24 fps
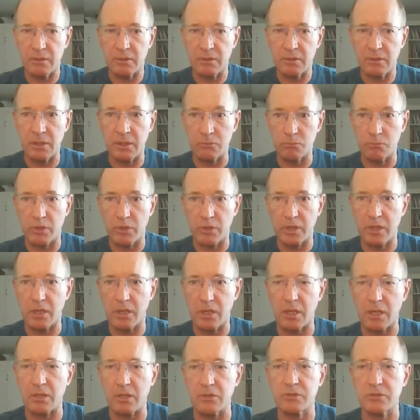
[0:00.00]
in
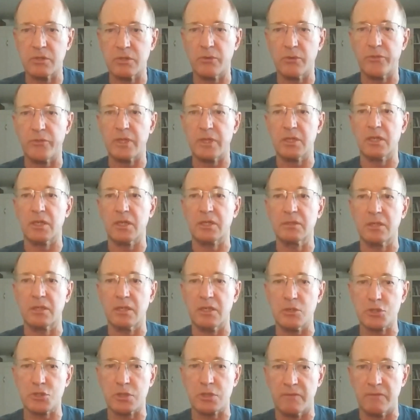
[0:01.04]
regard to the
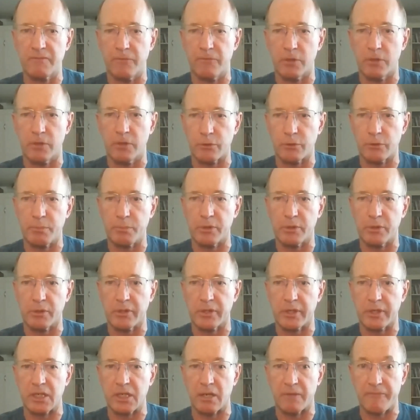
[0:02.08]
ignition
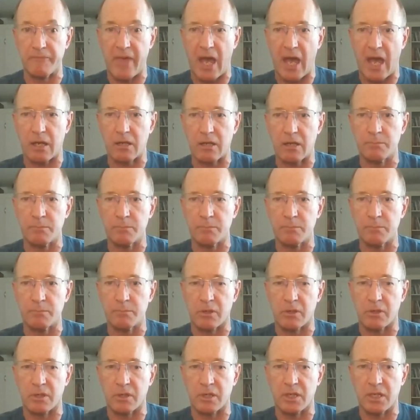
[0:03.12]
vulnerability of that community